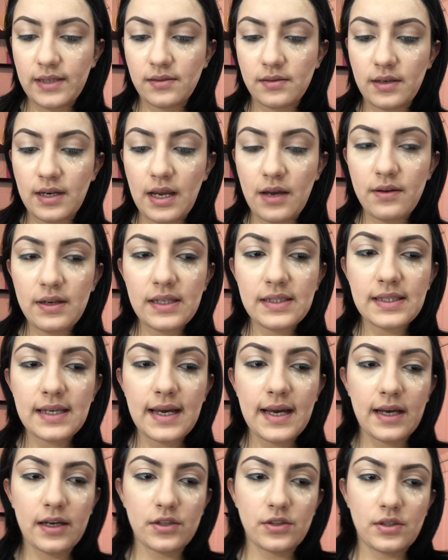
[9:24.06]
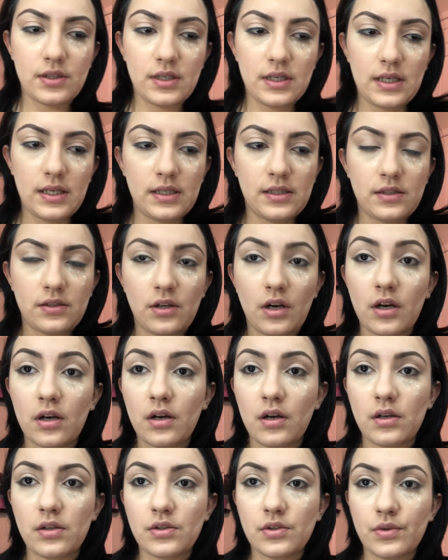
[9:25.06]
so now let's actually start
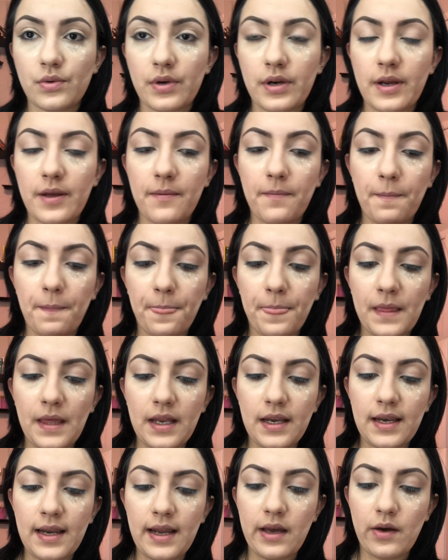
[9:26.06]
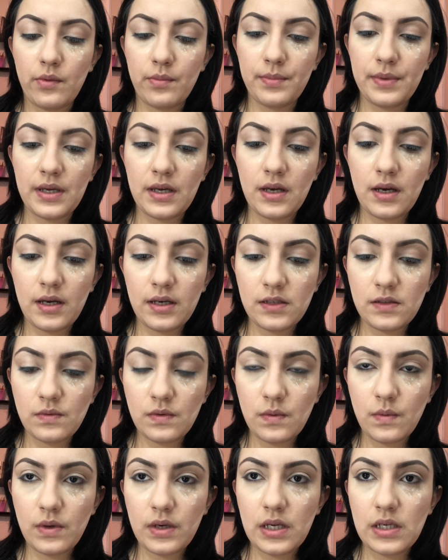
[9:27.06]
contouring. Now, because
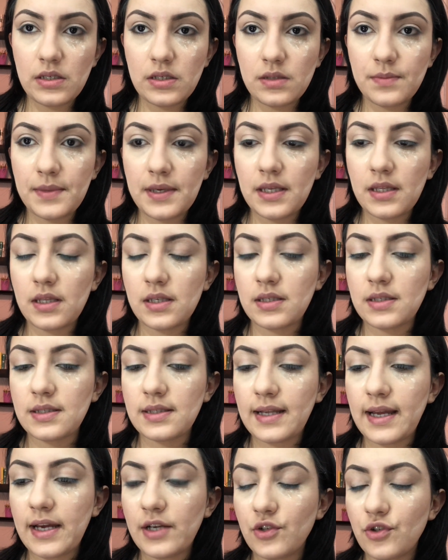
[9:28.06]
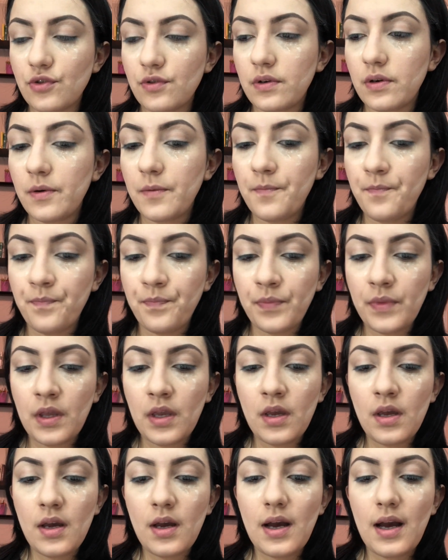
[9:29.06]
we want to just make this natural,
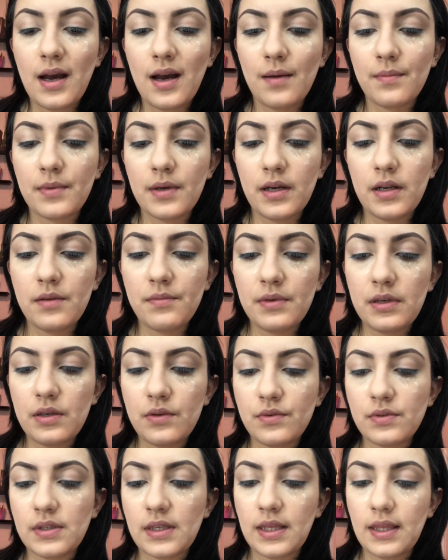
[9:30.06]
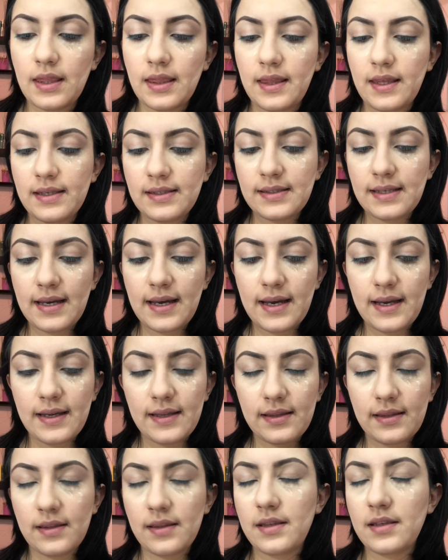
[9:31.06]
I'm gonna be using this
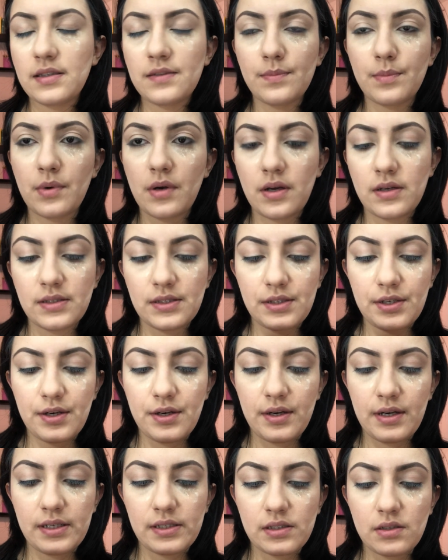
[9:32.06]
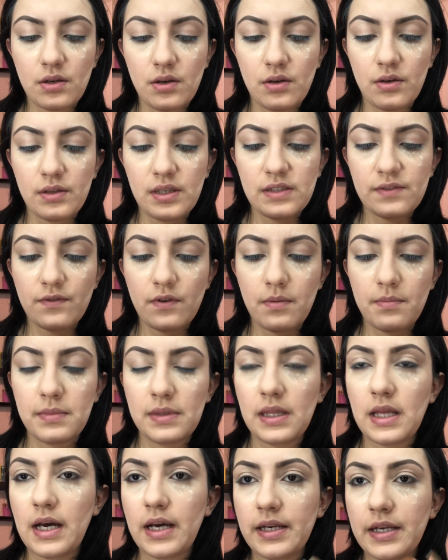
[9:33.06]
bronzer. It's from
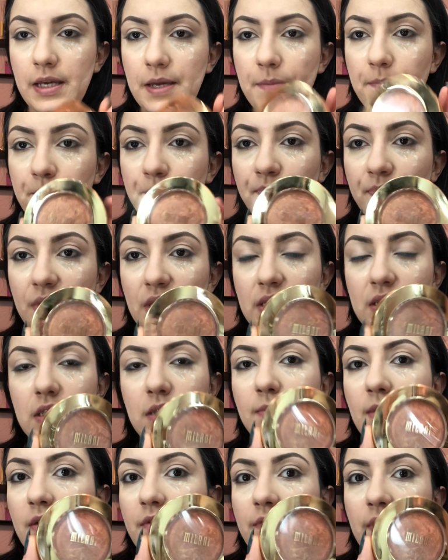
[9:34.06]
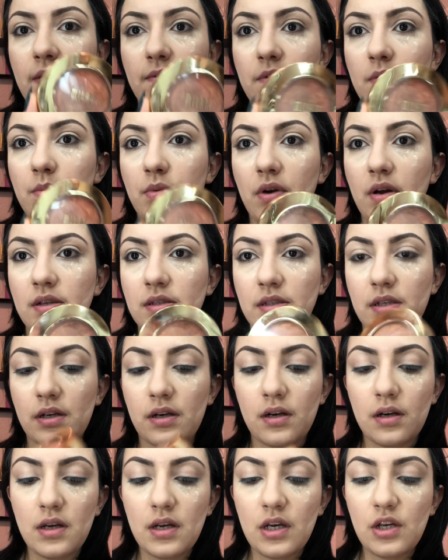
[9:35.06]
Milani. This is my favorite
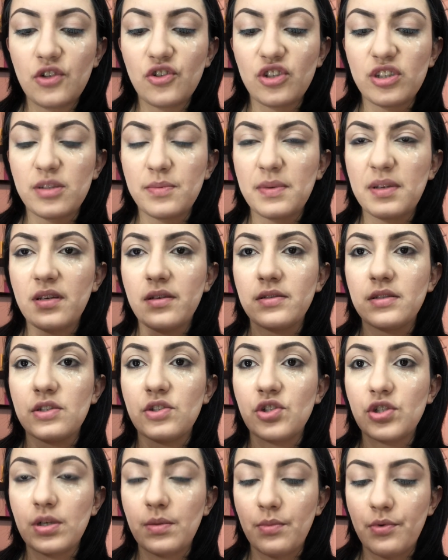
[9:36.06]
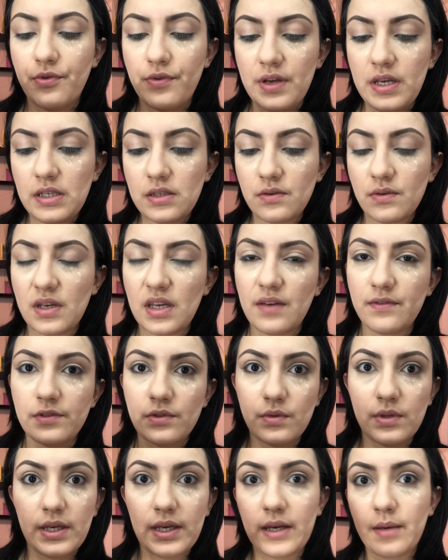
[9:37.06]
bronzer just because it's shimmery, so it gives
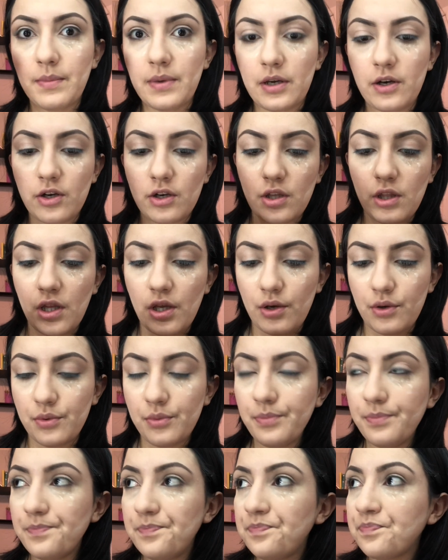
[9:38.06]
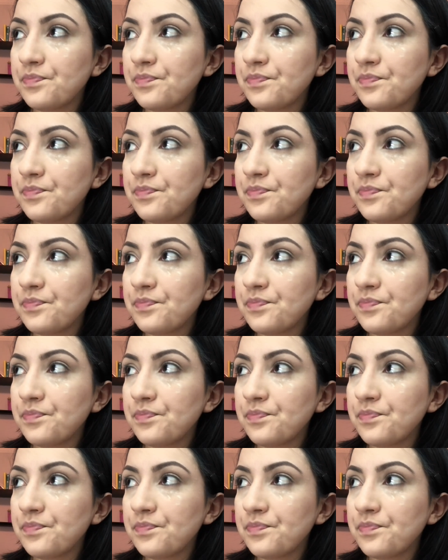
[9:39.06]
you like a bigger glow.